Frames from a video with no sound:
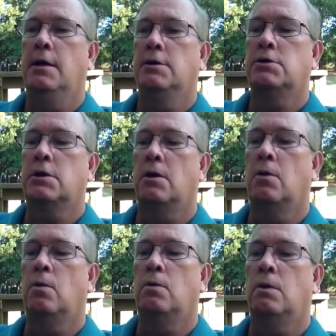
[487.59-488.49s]

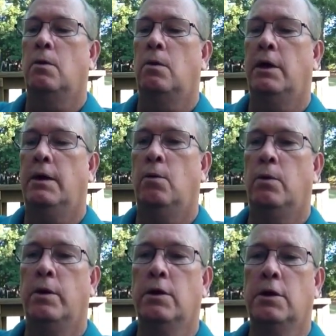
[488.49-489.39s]
So
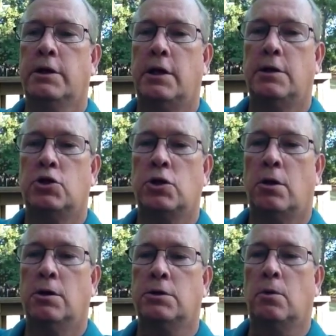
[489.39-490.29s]
when we're looking at
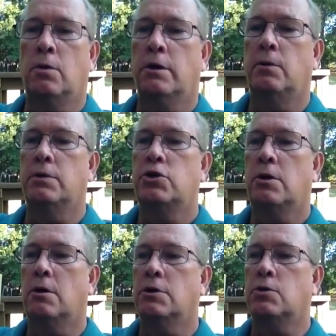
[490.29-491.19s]
charts or working with
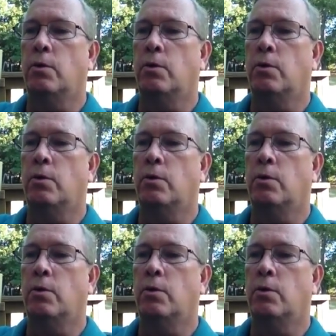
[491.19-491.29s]
charts,